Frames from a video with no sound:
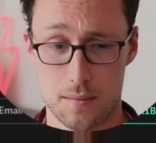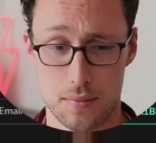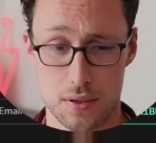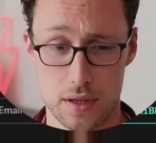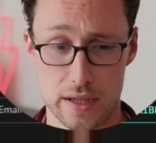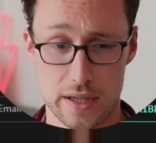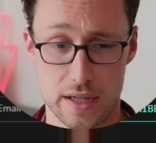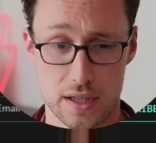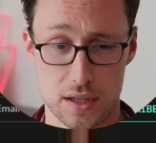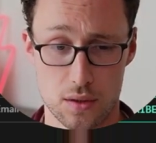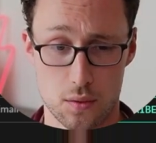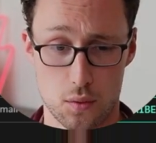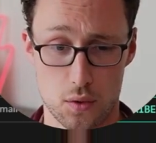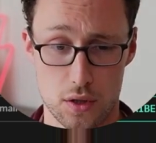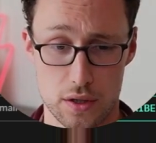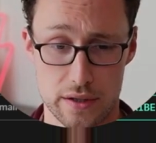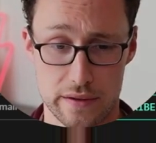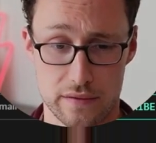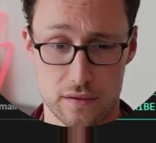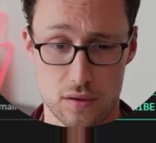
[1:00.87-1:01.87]
plaguing the
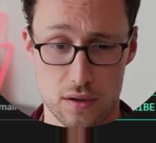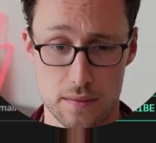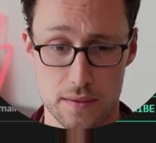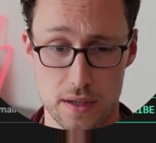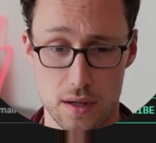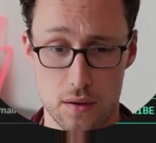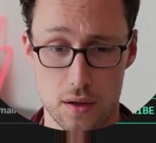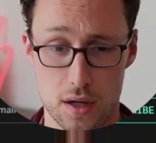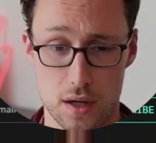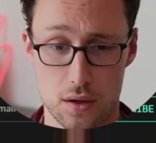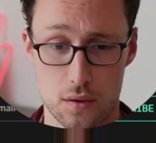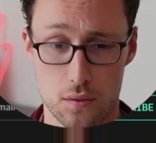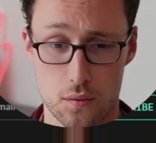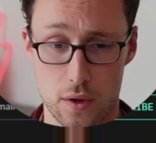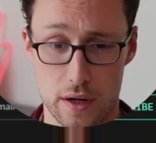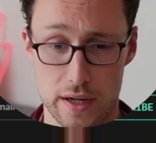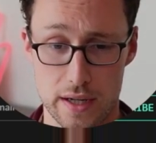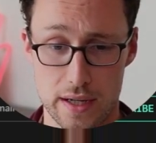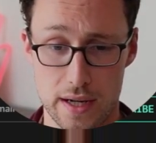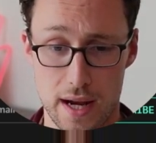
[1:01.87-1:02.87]
world of crypto
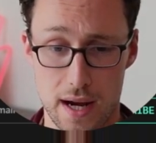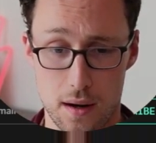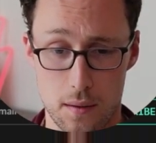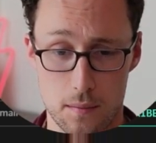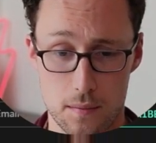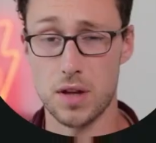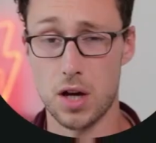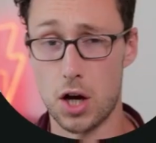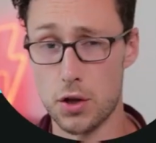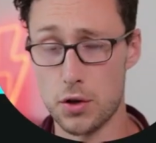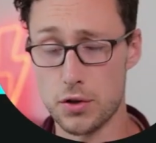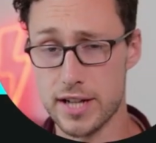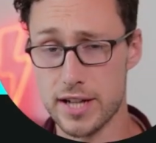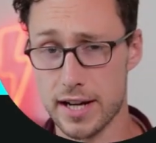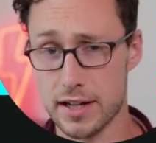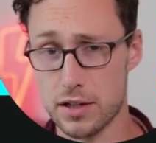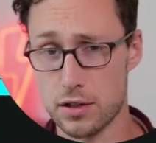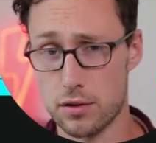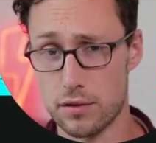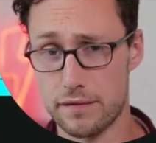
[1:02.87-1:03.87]
right now. Other
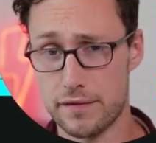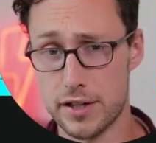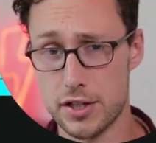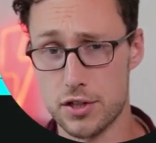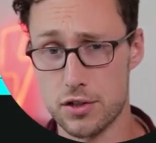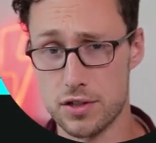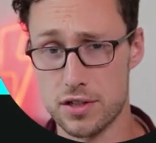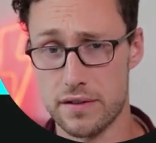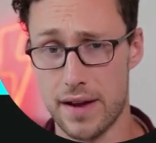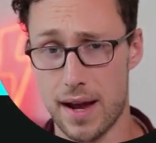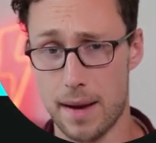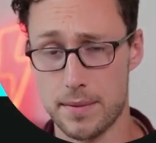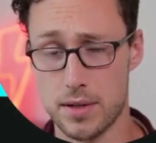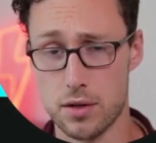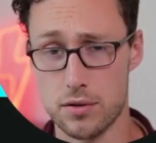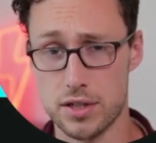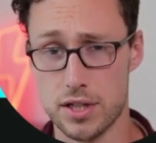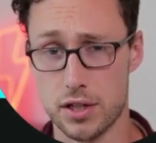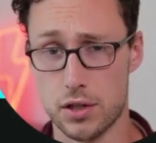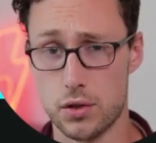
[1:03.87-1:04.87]
technical features of
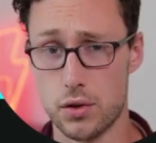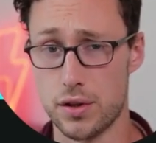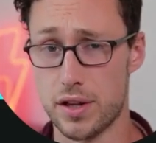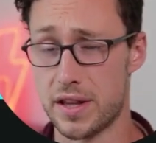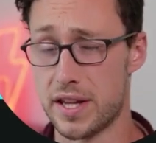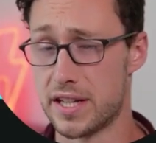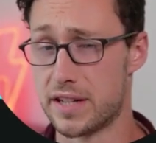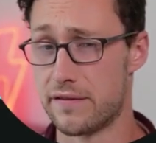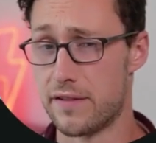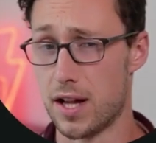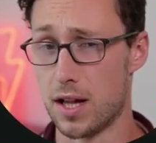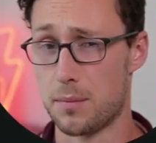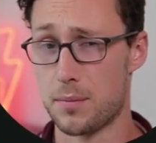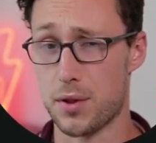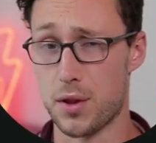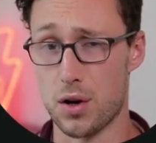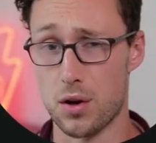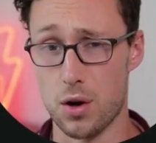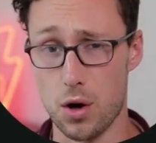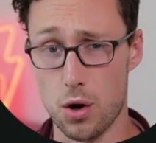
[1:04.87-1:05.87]
Aptos include that they developed
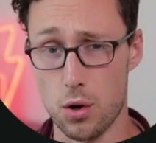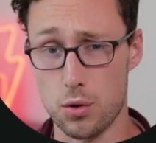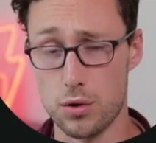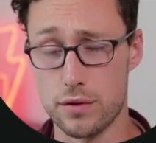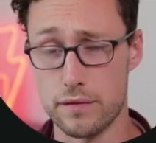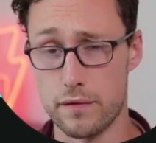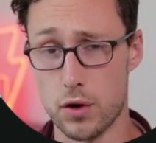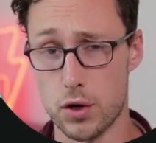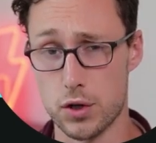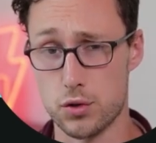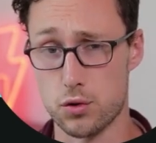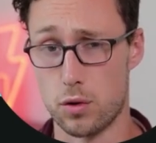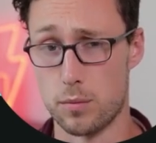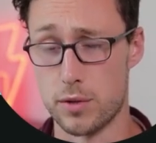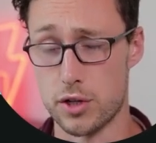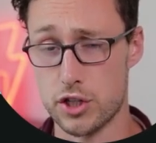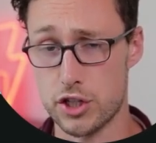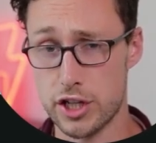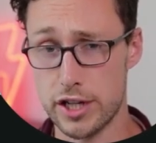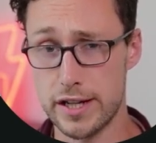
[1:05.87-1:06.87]
their own virtual
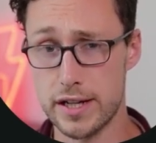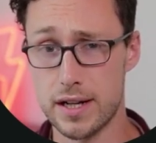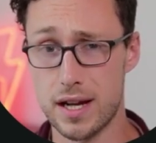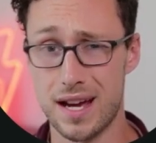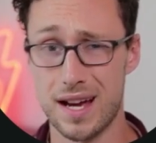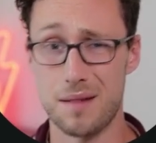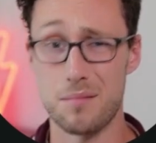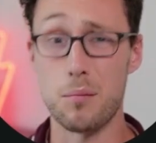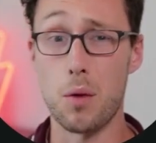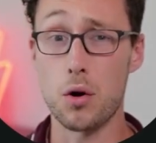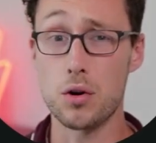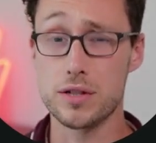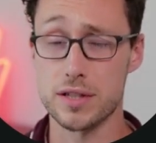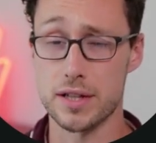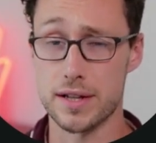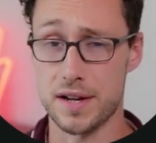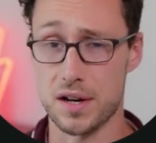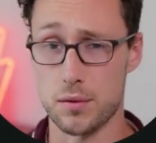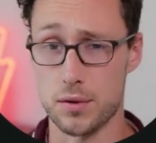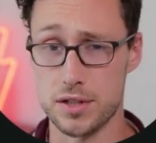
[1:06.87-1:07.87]
machine. Most
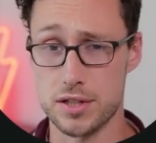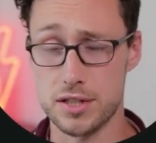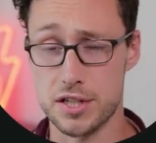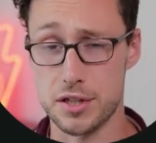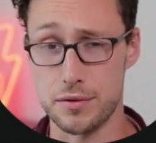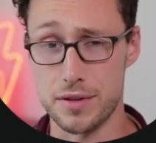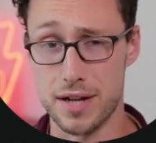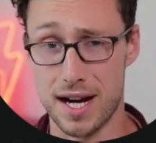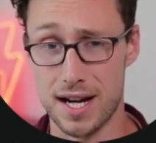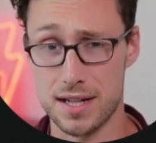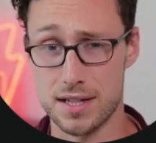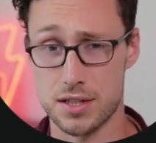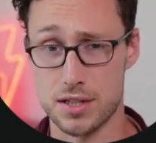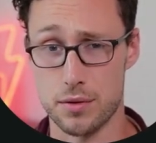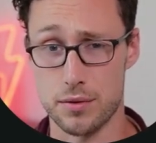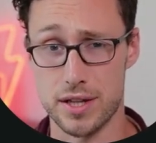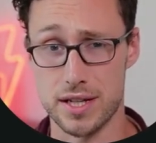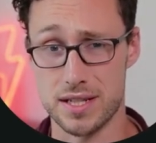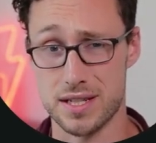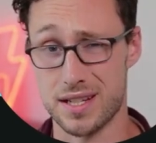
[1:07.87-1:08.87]
layer ones do not,
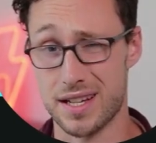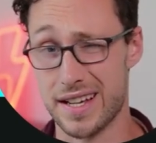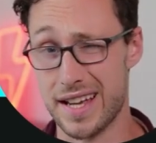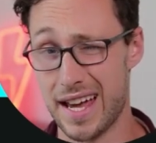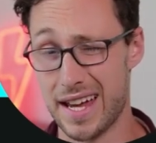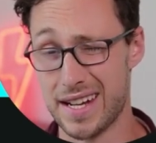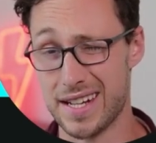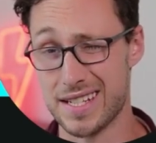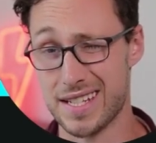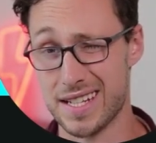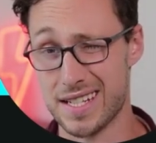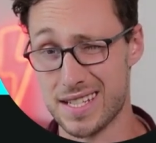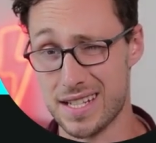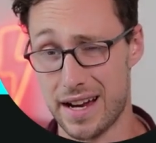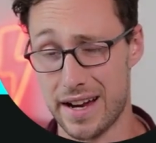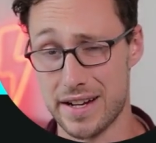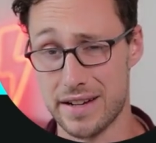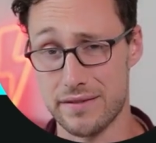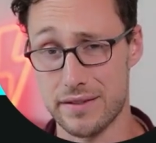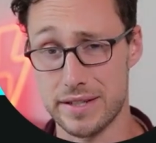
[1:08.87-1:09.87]
so this again is a
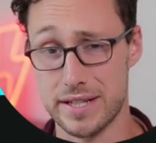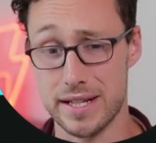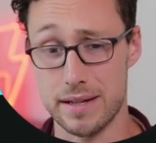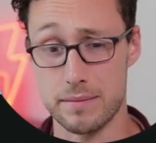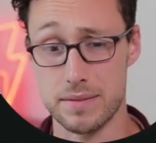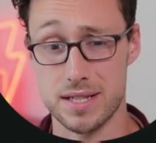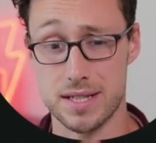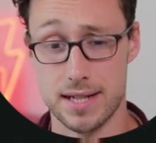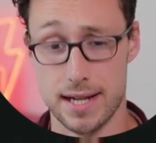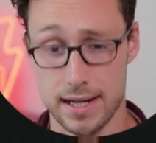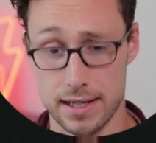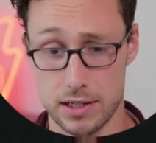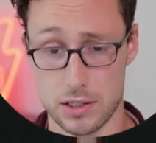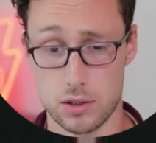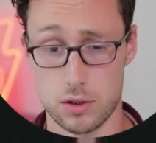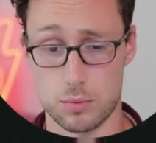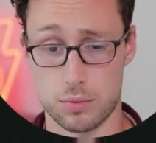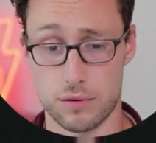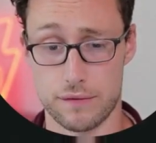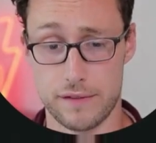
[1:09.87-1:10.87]
sign of the team's
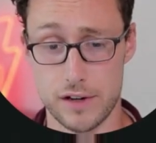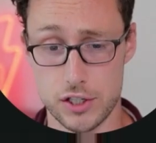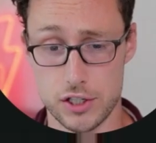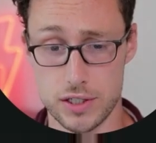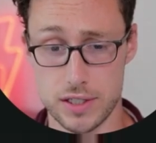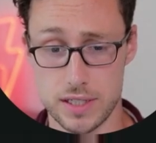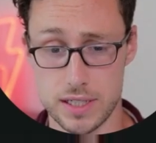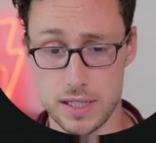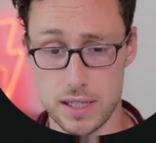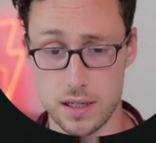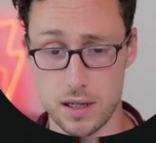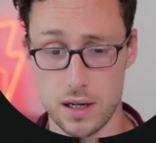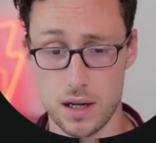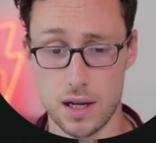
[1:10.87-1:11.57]
technical proficiency.